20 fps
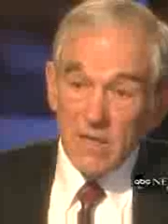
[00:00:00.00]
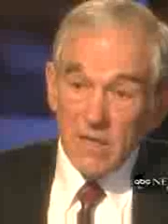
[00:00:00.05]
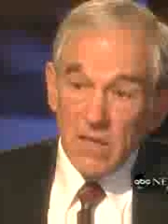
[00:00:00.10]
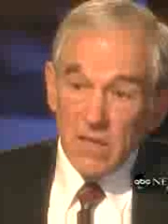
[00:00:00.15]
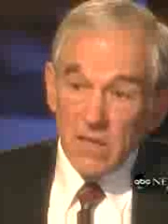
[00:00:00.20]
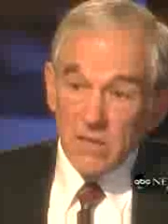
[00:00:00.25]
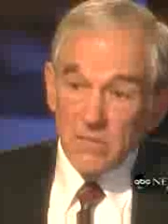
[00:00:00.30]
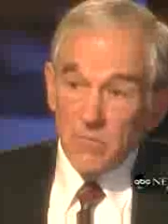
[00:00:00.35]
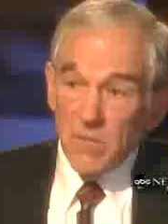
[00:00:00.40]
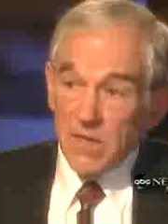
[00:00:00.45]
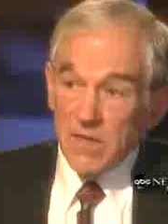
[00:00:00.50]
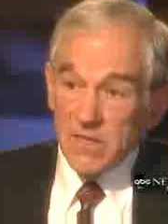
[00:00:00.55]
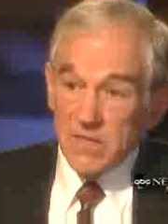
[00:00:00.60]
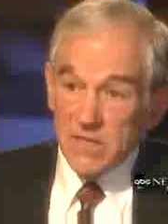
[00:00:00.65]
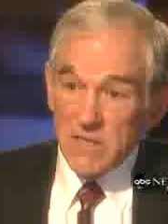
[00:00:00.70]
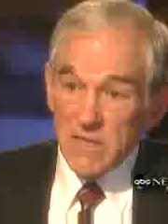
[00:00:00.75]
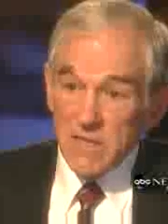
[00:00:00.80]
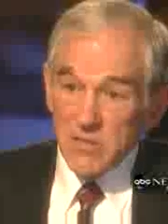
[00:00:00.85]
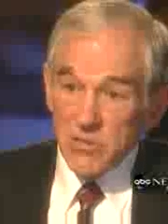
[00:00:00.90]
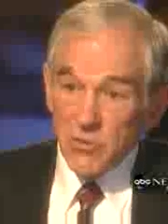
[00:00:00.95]
in many
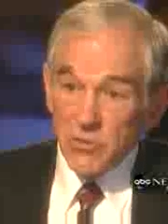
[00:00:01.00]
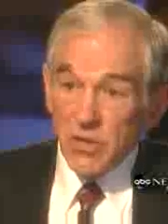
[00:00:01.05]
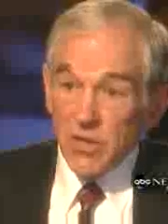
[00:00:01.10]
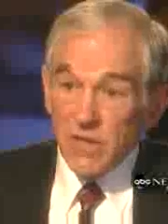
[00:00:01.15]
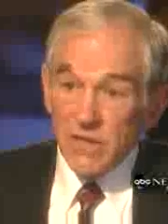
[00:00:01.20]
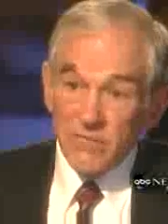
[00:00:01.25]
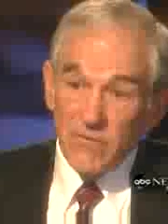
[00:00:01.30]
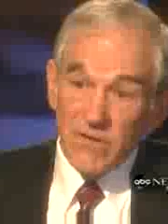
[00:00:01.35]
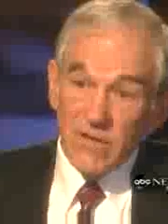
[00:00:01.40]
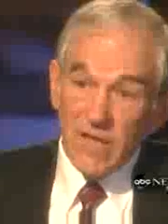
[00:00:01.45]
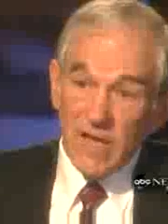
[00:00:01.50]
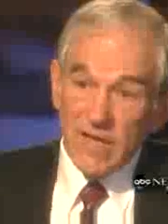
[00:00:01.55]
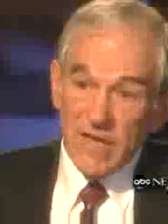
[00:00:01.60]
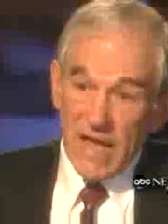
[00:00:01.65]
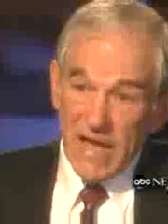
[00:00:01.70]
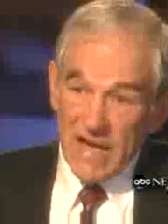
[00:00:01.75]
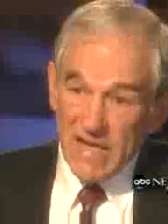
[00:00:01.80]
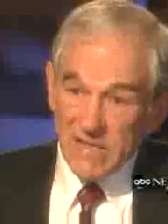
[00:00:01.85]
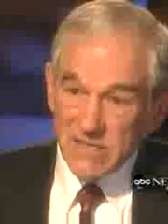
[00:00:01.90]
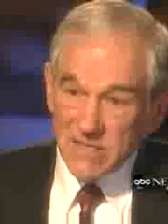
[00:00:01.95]
cities, you're not even allowed to
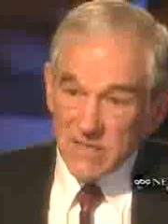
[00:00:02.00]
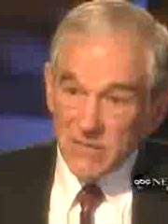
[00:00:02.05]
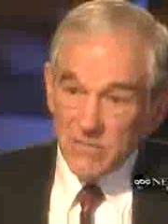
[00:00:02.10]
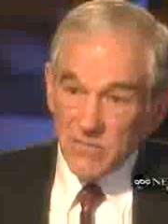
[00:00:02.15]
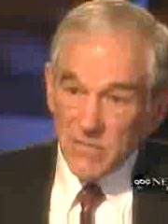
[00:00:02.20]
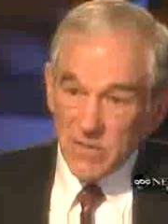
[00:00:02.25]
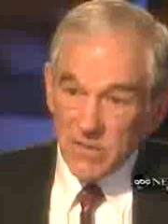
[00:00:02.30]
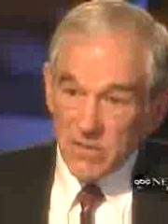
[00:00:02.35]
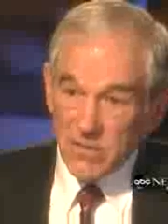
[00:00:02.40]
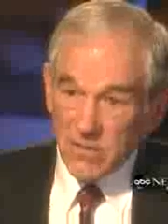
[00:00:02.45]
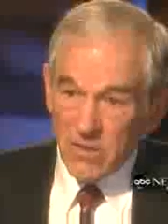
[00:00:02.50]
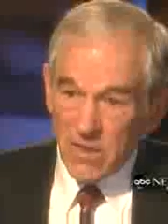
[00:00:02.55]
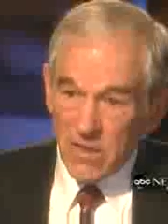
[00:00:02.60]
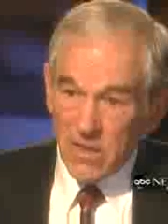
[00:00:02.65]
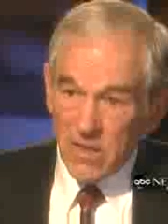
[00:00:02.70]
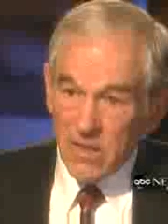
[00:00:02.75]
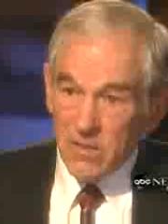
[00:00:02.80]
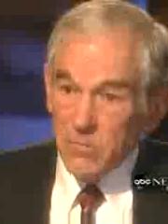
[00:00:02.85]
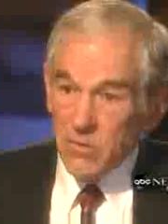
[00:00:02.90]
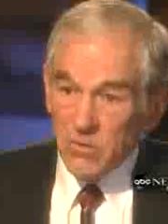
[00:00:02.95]
ask them
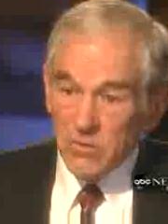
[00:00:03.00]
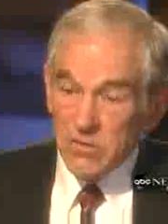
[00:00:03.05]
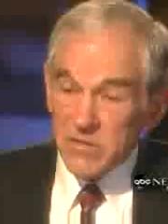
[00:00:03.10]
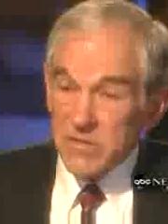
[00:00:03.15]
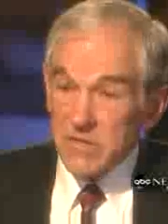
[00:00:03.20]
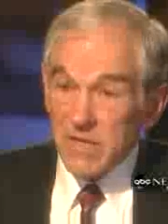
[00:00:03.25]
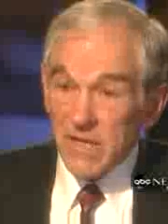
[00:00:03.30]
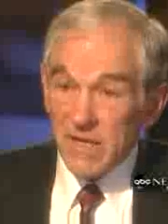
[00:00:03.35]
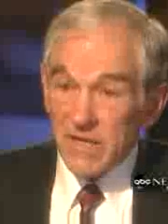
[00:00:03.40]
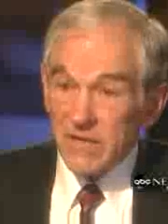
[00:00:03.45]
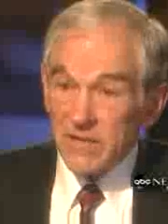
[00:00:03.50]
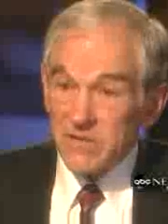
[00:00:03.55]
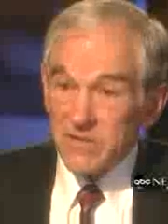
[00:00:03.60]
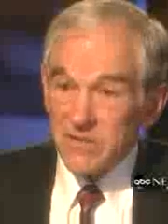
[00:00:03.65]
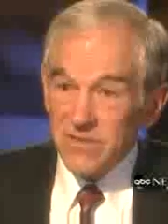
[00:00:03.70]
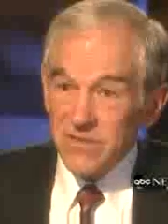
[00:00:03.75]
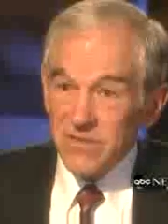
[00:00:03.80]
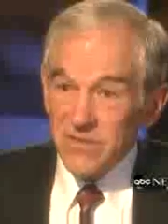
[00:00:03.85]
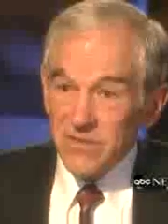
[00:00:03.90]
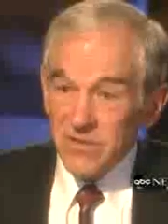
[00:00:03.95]
their immigrant
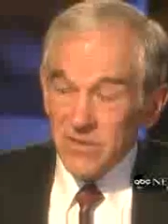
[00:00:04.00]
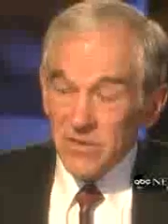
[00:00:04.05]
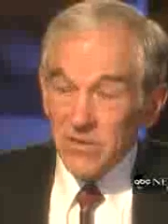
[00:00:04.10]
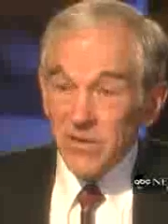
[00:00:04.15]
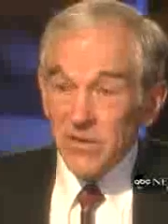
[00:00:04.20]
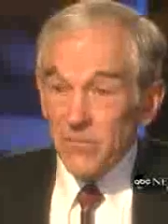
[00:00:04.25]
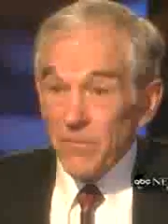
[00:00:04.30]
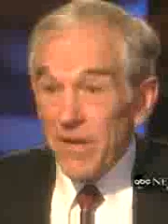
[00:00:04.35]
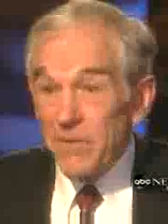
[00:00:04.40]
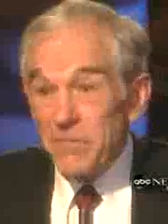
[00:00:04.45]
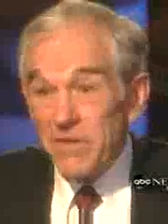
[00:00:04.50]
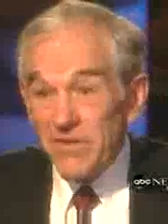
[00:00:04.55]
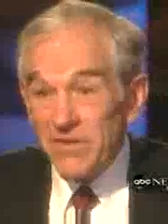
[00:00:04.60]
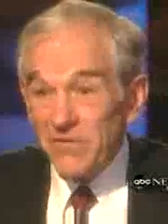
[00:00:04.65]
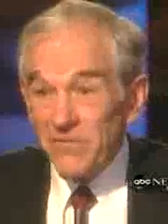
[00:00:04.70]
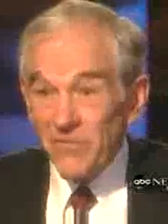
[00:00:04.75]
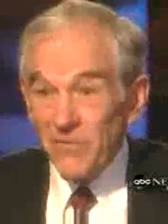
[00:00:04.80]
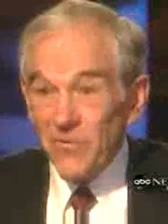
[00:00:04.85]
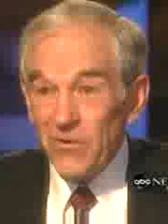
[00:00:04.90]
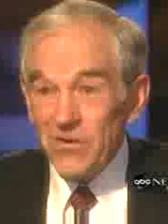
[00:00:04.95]
status. It might be on
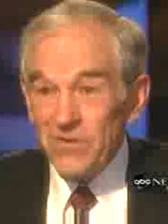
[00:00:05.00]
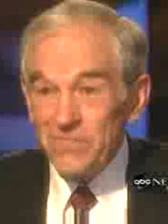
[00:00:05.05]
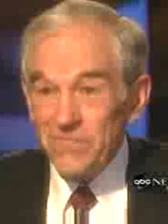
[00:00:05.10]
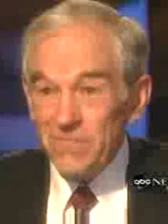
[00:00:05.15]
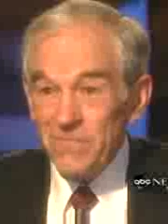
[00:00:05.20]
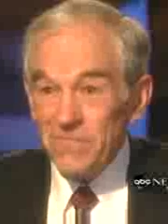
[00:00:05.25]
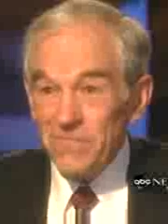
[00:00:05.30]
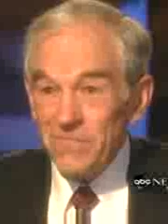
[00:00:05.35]
the form.